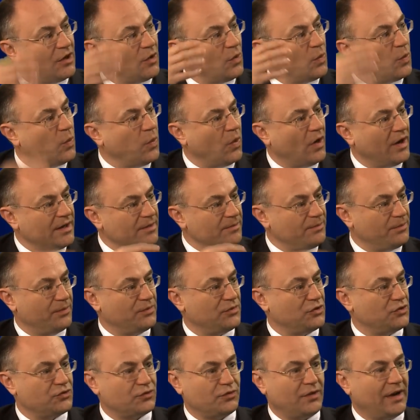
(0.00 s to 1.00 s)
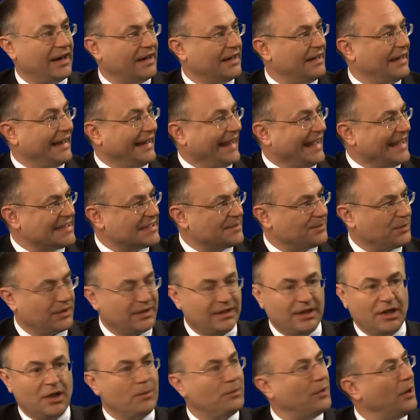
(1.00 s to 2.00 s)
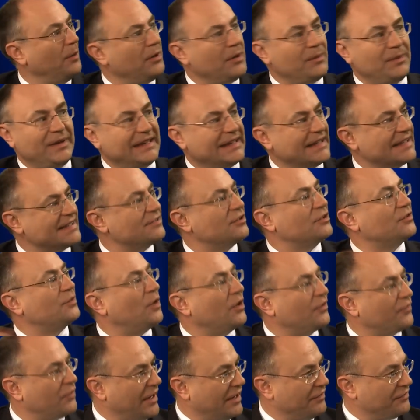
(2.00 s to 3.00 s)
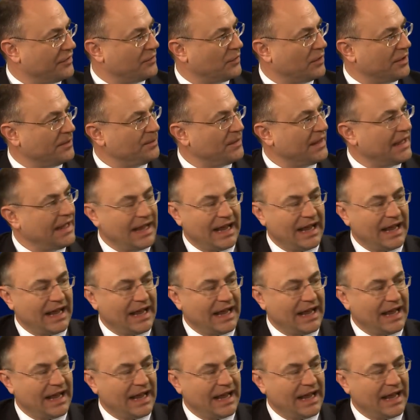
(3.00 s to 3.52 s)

one drug like aspirin probably does not work for everyone.